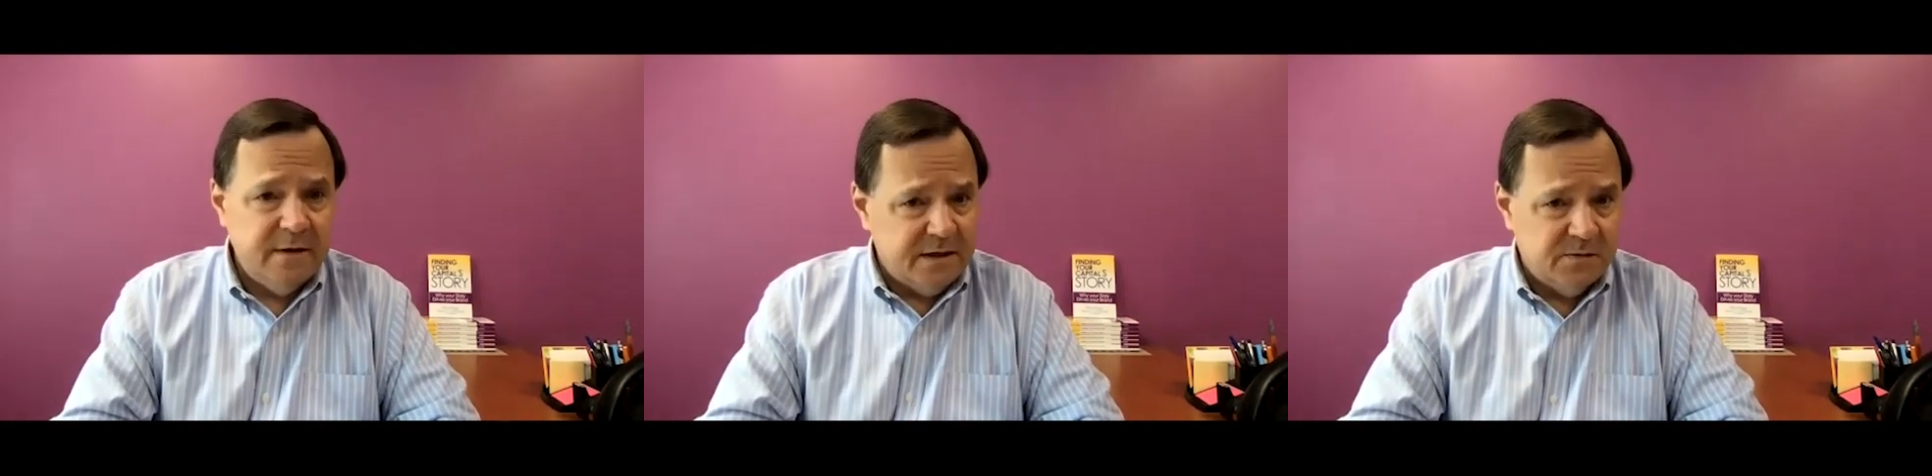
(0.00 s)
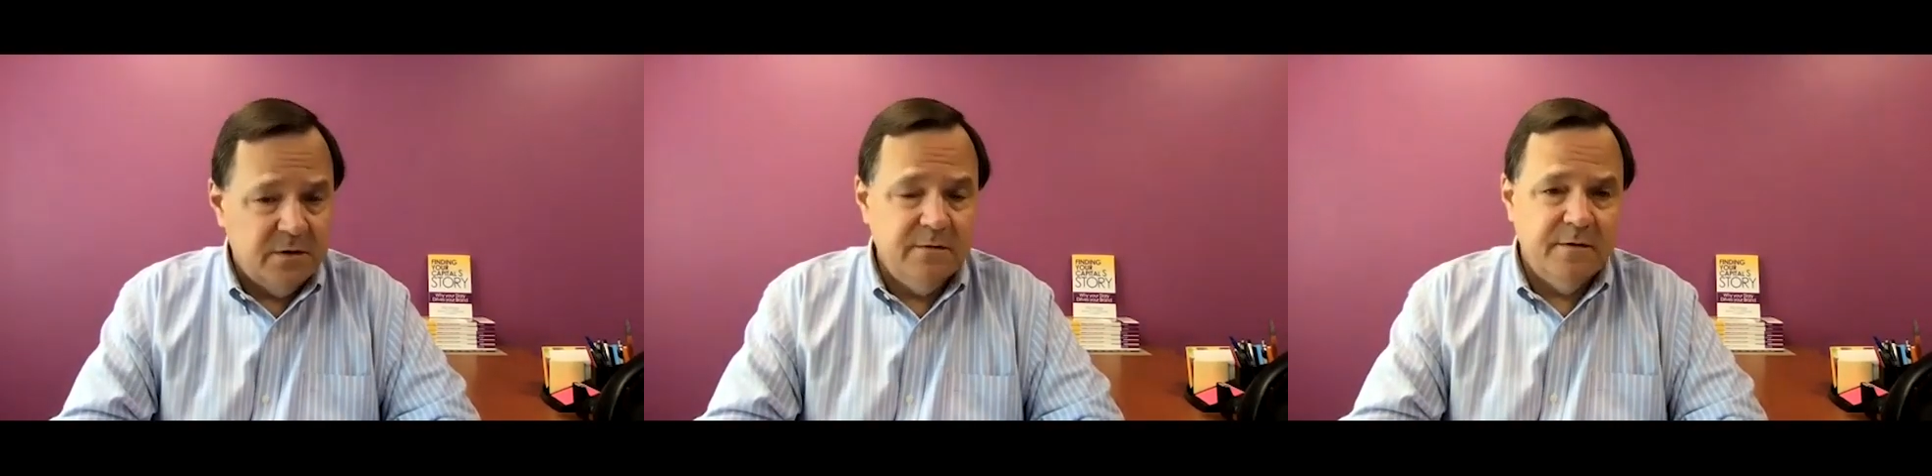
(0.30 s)
That's
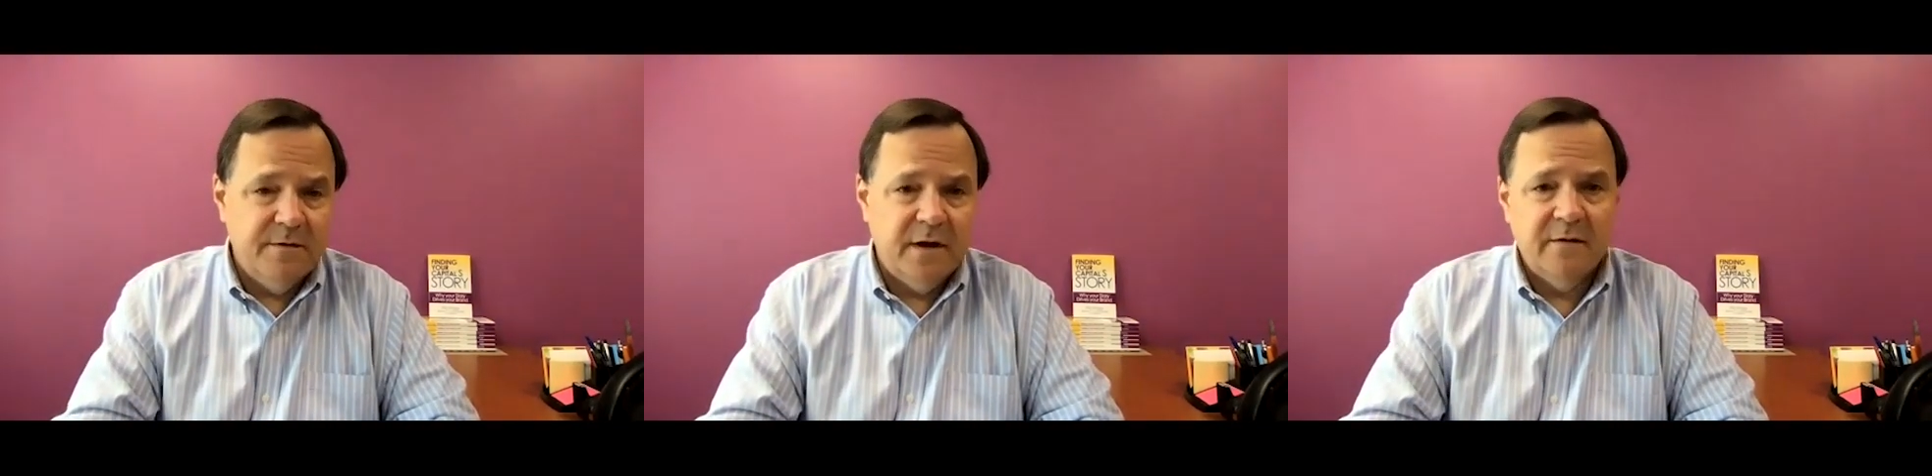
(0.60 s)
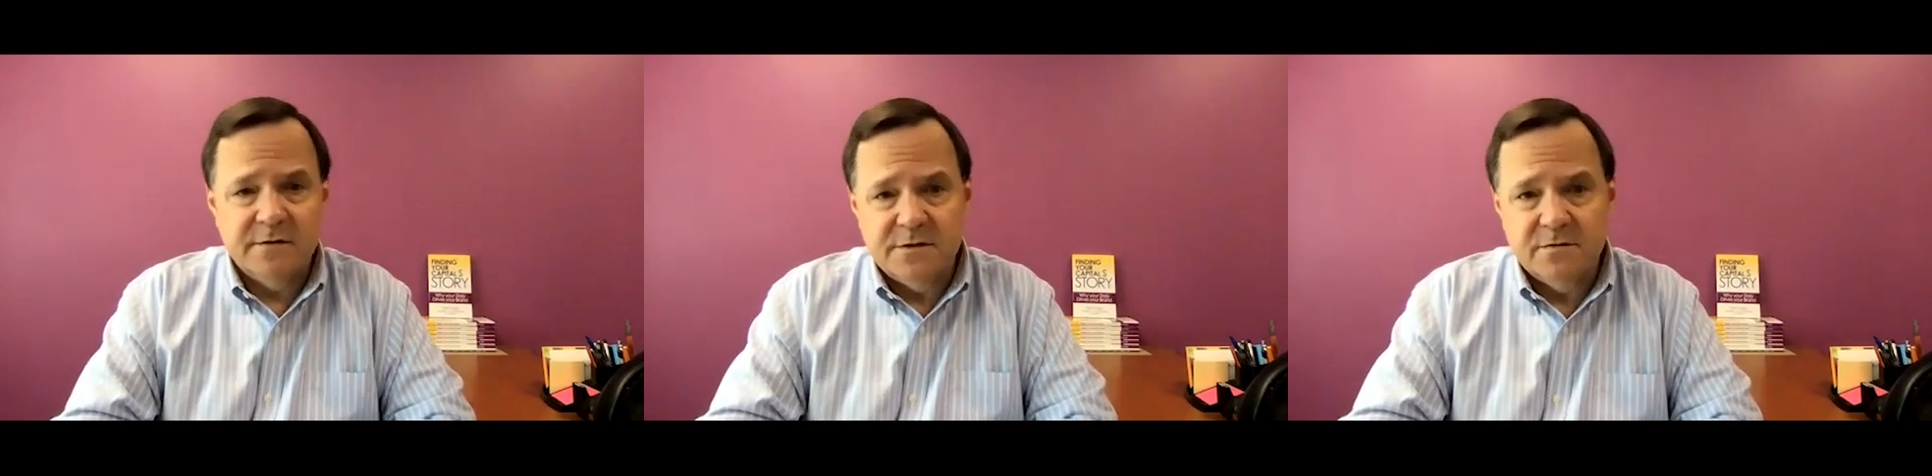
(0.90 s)
what you would think
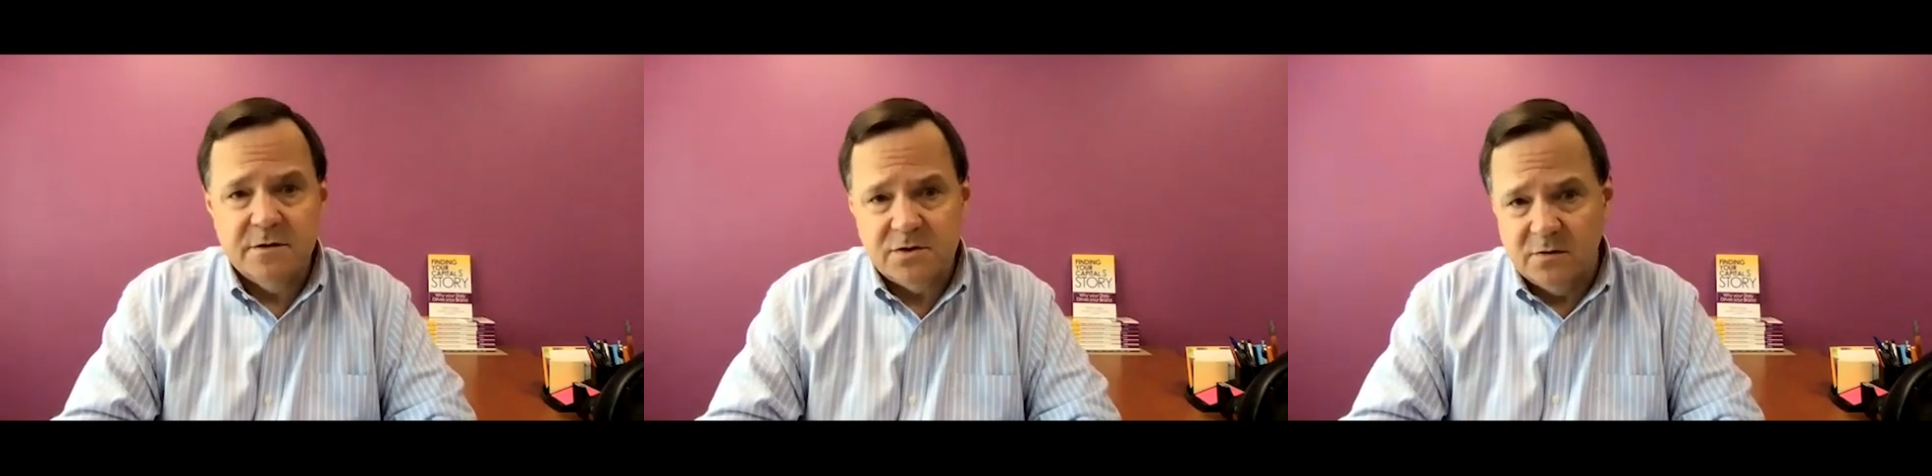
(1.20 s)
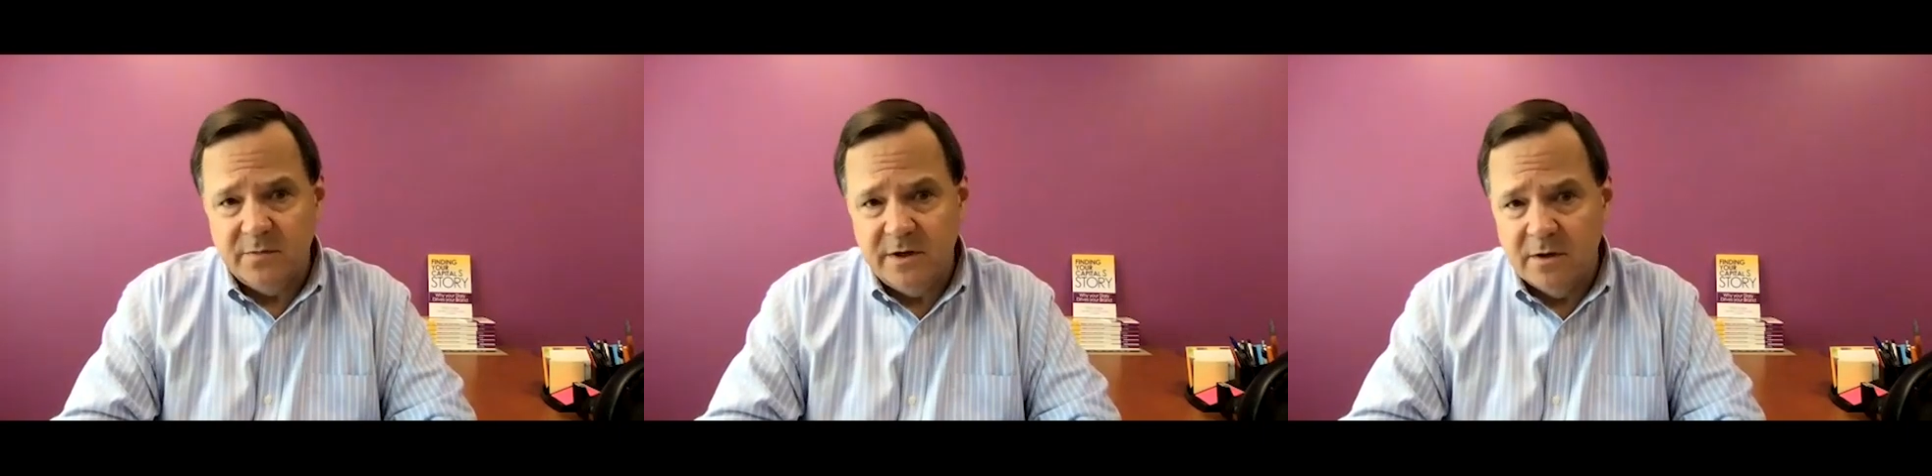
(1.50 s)
of as
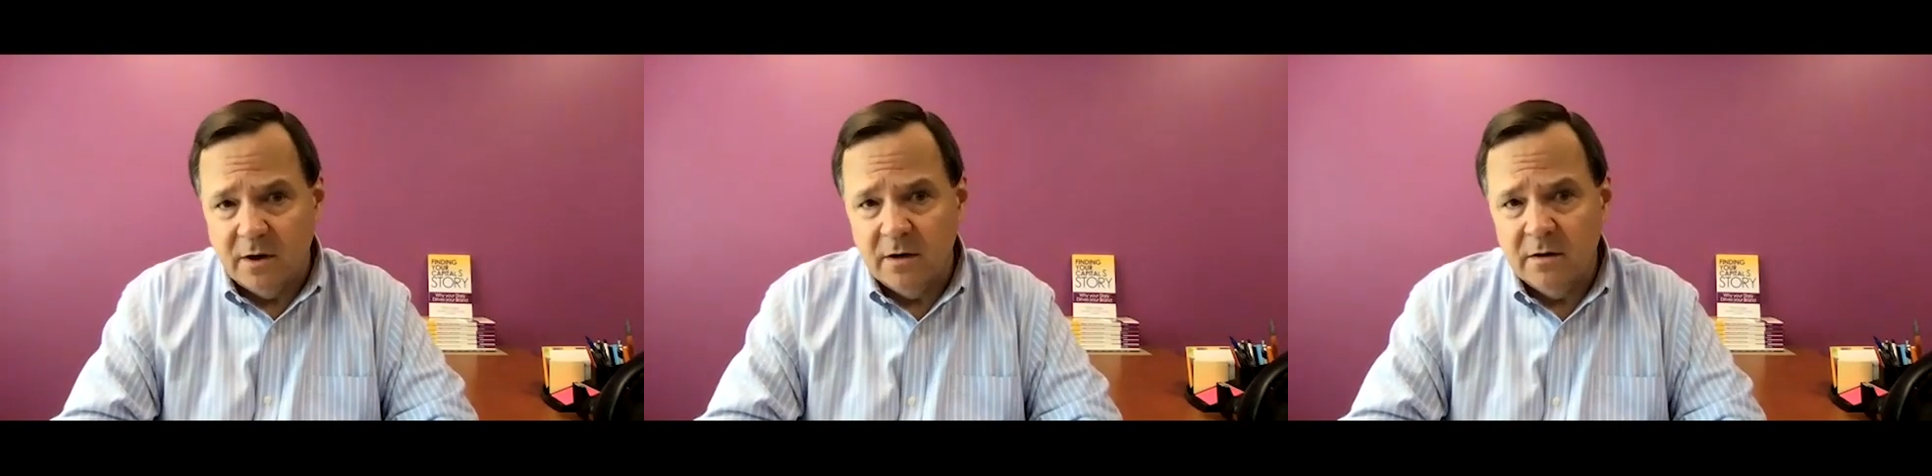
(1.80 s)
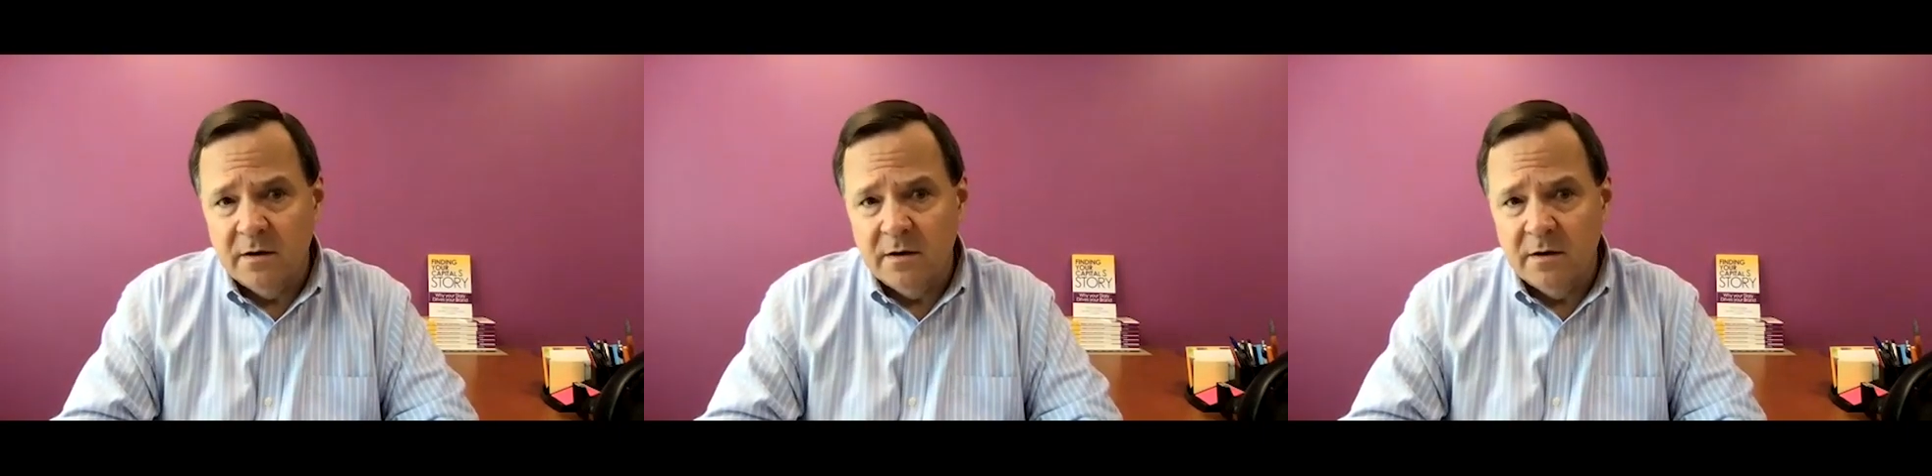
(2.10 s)
traditional PR.